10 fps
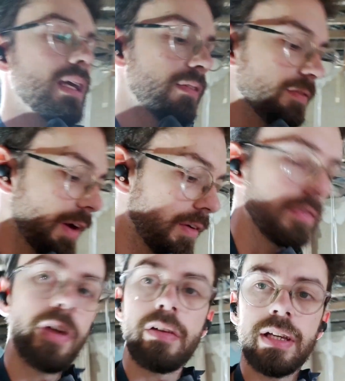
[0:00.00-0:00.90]
it very,
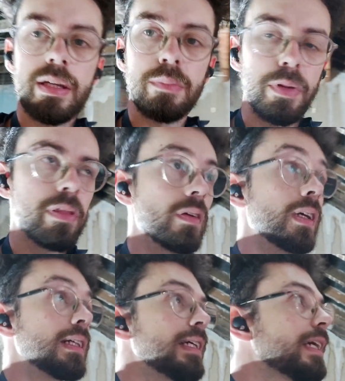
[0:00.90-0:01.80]
very
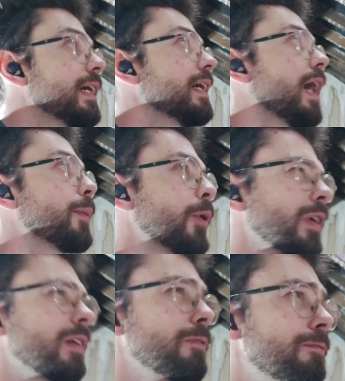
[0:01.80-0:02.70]
methodically. I put
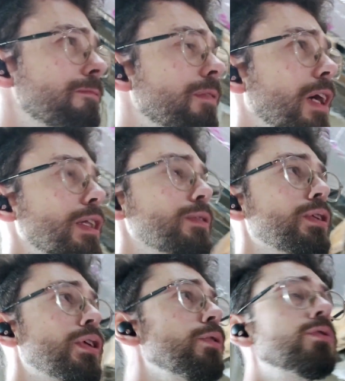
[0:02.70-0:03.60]
on a
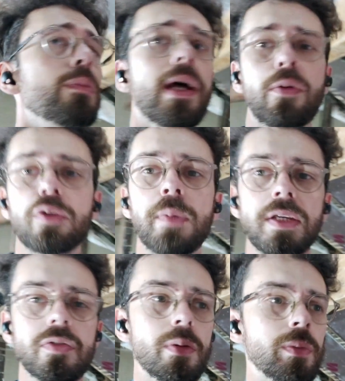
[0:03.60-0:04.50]
huge amount of
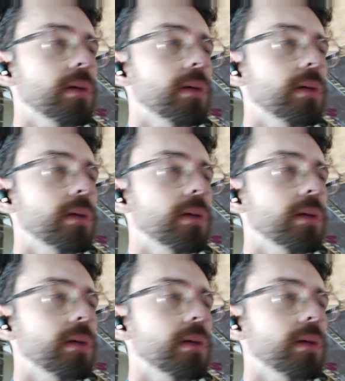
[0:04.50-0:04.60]
paint stripper.